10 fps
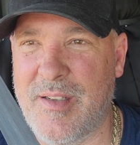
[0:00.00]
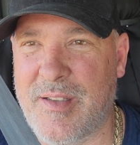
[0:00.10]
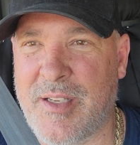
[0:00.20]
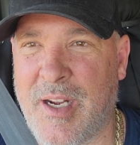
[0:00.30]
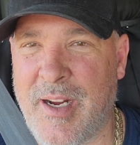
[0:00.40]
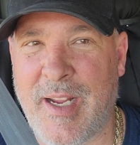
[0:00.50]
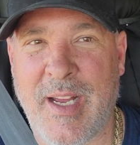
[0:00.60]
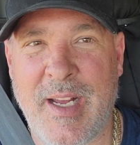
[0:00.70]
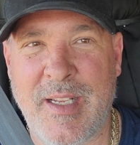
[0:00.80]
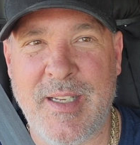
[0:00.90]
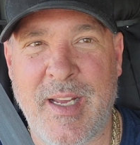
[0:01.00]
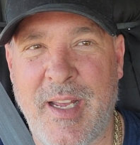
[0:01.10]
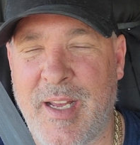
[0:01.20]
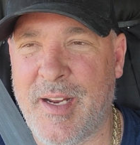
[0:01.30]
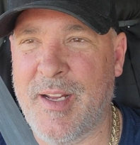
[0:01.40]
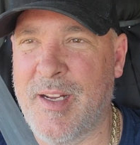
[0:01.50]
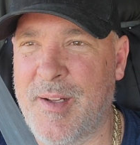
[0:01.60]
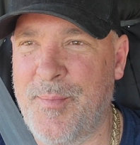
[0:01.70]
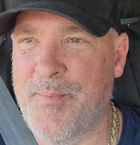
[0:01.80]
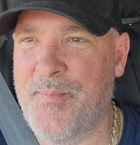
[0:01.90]
Sorry guys,
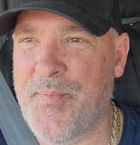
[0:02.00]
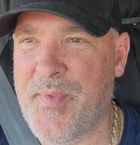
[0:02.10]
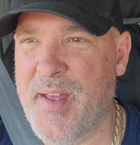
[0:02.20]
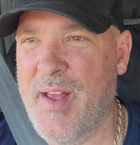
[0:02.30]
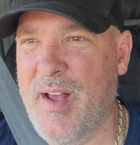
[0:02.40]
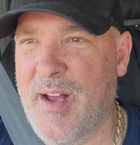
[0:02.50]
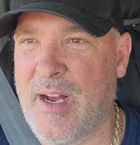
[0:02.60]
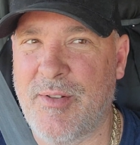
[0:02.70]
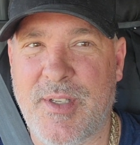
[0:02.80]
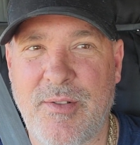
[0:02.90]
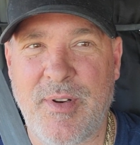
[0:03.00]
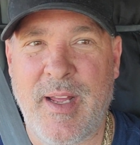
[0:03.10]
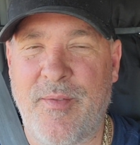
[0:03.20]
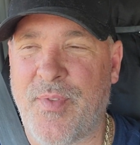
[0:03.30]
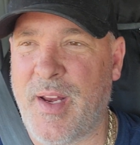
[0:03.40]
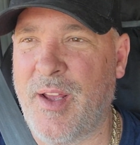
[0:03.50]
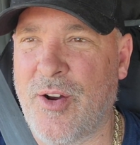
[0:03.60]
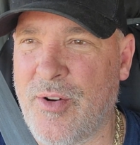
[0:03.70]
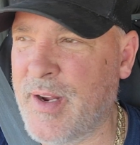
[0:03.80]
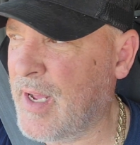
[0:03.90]
I was doing that
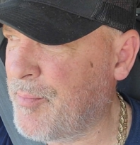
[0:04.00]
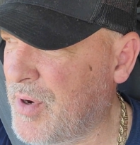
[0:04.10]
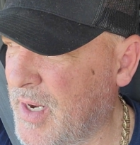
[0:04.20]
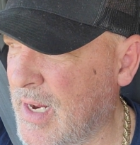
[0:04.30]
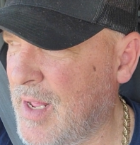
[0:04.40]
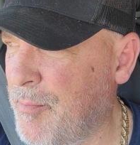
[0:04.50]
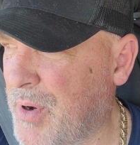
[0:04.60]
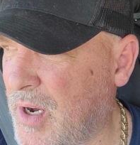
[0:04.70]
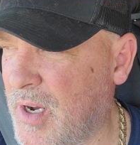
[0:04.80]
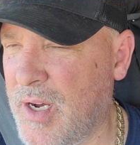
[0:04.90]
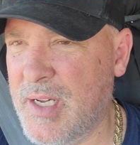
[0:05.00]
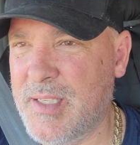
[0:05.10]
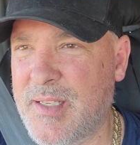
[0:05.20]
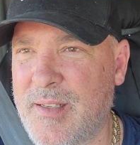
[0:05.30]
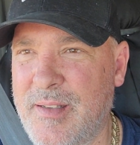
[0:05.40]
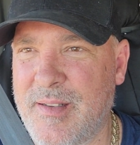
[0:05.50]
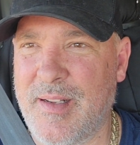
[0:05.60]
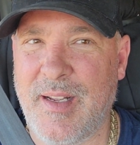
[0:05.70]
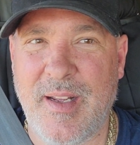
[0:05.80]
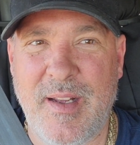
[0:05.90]
video and I put it on pause,
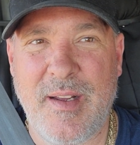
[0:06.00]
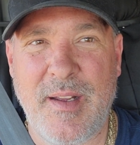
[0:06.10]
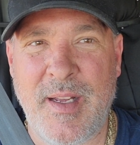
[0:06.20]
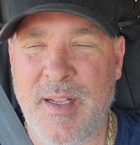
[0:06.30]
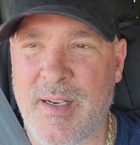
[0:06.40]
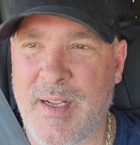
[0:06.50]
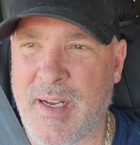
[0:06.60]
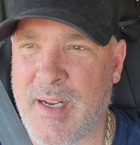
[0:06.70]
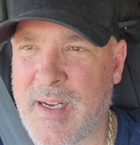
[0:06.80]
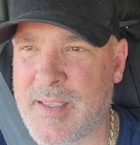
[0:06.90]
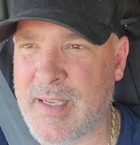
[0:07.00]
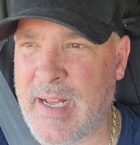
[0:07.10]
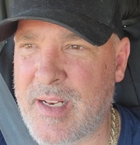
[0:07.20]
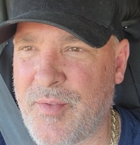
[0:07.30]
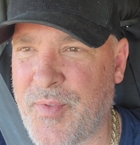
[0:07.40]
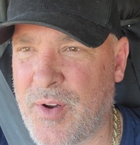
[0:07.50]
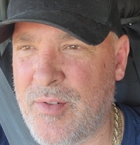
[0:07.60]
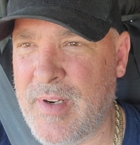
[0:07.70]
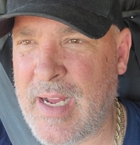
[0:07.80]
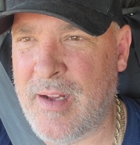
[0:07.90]
and I sat the
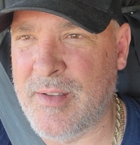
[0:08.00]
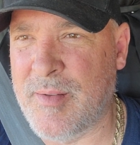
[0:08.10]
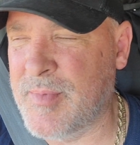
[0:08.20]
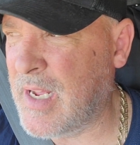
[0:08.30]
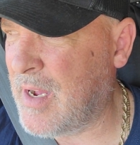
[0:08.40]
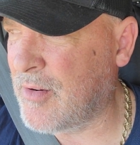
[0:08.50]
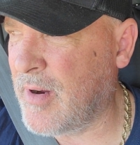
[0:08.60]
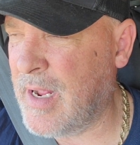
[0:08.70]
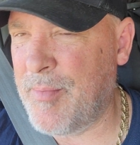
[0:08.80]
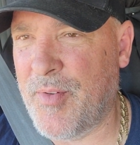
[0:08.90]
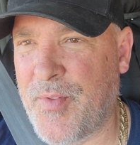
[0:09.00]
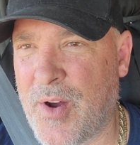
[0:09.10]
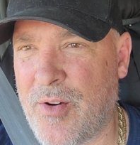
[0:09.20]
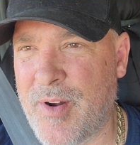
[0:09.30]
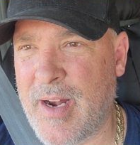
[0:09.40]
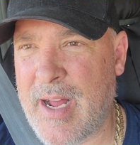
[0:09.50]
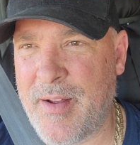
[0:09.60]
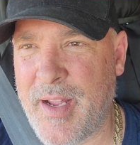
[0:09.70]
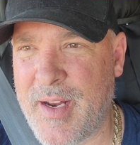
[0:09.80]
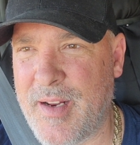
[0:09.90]
phone down. Sometimes I'll grab the phone and I'll
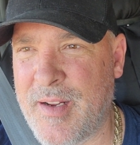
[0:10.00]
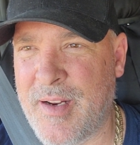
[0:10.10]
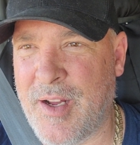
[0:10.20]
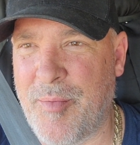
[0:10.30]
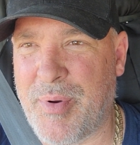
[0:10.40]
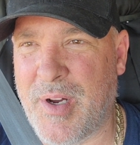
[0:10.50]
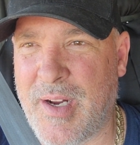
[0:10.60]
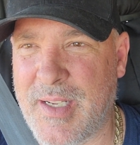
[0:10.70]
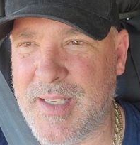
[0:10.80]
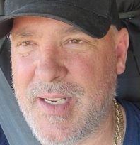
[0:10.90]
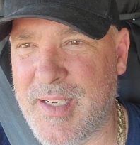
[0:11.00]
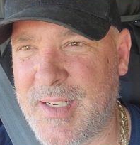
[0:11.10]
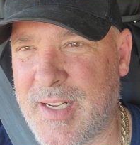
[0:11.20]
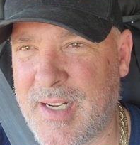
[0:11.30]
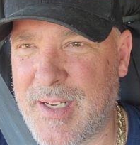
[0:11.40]
hit it and unpause it, and